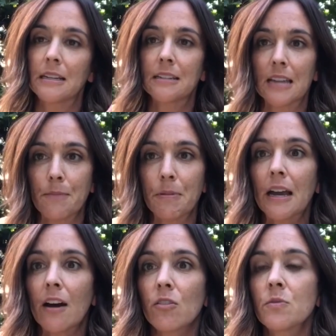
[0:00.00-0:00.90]
Type it
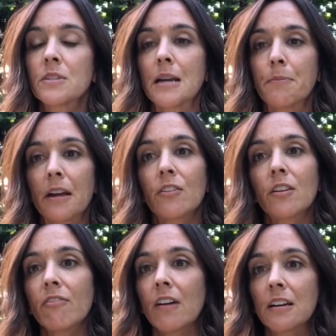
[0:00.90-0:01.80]
out in a
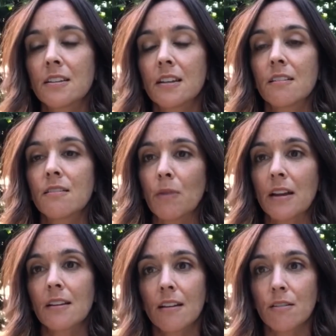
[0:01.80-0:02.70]
font that is
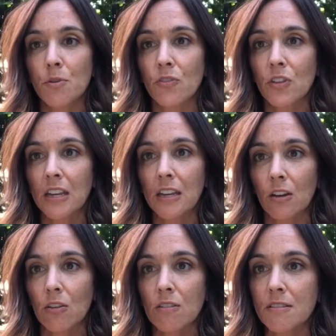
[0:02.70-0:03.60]
recognizable for the
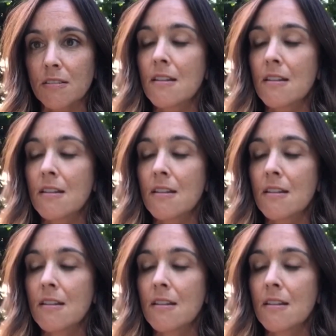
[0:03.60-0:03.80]
kiddos,